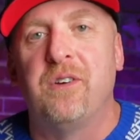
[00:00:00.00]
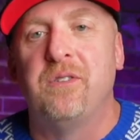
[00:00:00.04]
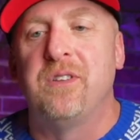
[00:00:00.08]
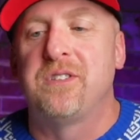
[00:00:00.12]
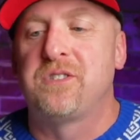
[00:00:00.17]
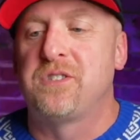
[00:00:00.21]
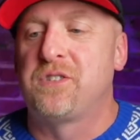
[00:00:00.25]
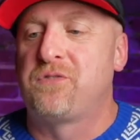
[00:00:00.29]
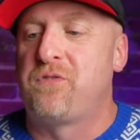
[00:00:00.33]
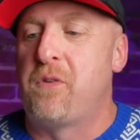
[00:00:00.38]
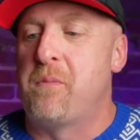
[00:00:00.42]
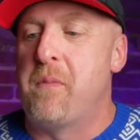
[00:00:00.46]
This
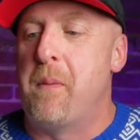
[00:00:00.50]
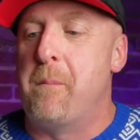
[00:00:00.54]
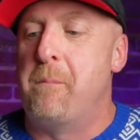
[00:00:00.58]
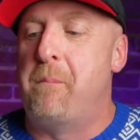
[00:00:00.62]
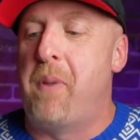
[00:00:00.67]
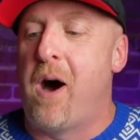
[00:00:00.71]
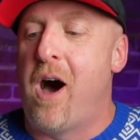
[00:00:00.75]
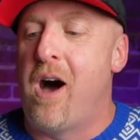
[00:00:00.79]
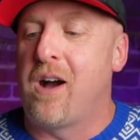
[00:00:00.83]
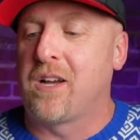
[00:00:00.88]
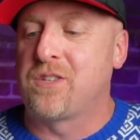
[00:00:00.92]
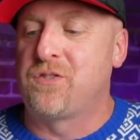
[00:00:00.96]
is from a
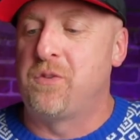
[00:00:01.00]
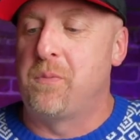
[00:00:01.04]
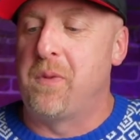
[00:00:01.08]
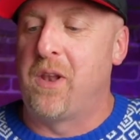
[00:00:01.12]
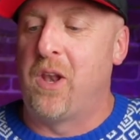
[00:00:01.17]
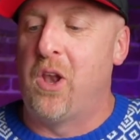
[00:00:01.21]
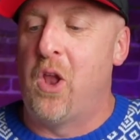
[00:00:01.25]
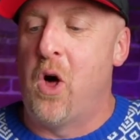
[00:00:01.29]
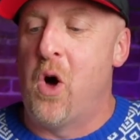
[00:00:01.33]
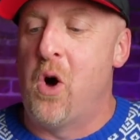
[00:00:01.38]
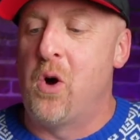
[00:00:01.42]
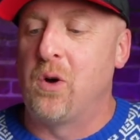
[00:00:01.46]
box from a
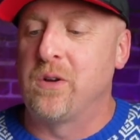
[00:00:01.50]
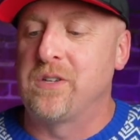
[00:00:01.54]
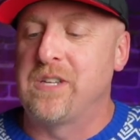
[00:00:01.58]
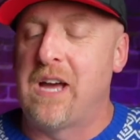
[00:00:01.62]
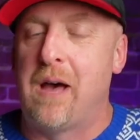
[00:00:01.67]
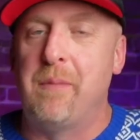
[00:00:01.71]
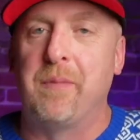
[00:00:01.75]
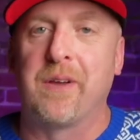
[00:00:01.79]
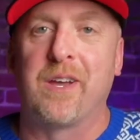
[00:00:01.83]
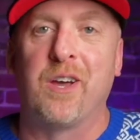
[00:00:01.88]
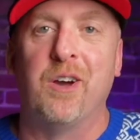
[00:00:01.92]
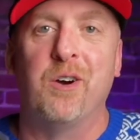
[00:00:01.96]
long
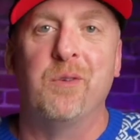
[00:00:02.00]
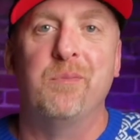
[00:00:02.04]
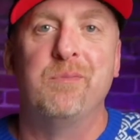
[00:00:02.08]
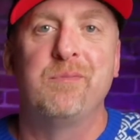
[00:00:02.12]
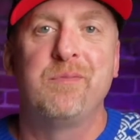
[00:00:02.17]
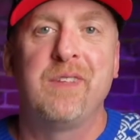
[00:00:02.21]
time ago.